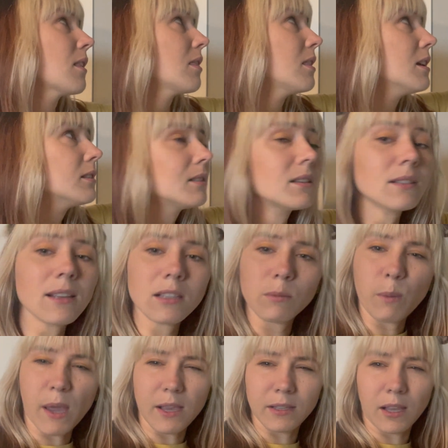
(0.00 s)
this is a
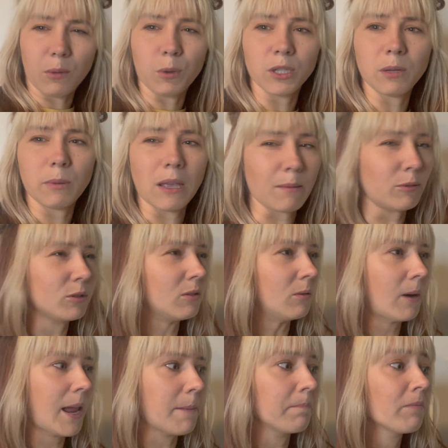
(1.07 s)
space I want to be able to
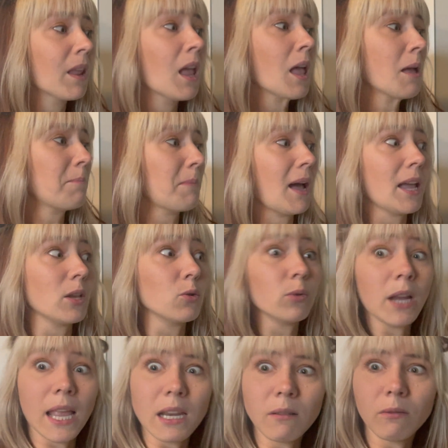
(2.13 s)
write my
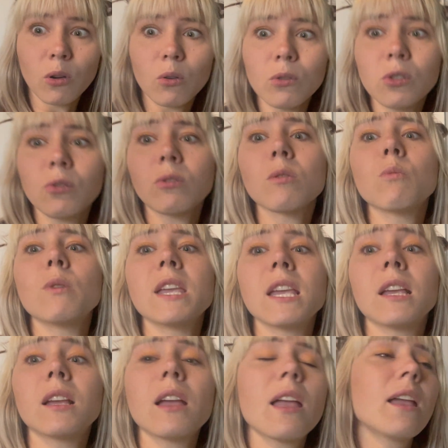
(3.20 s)
creative goals for the
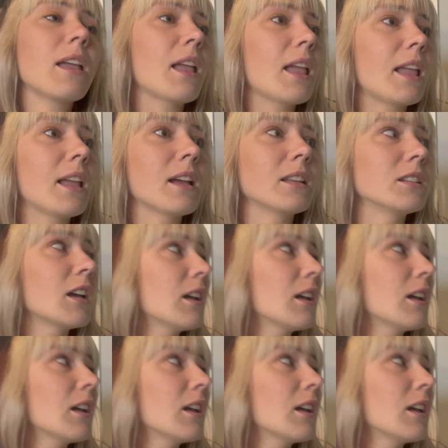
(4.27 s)
week and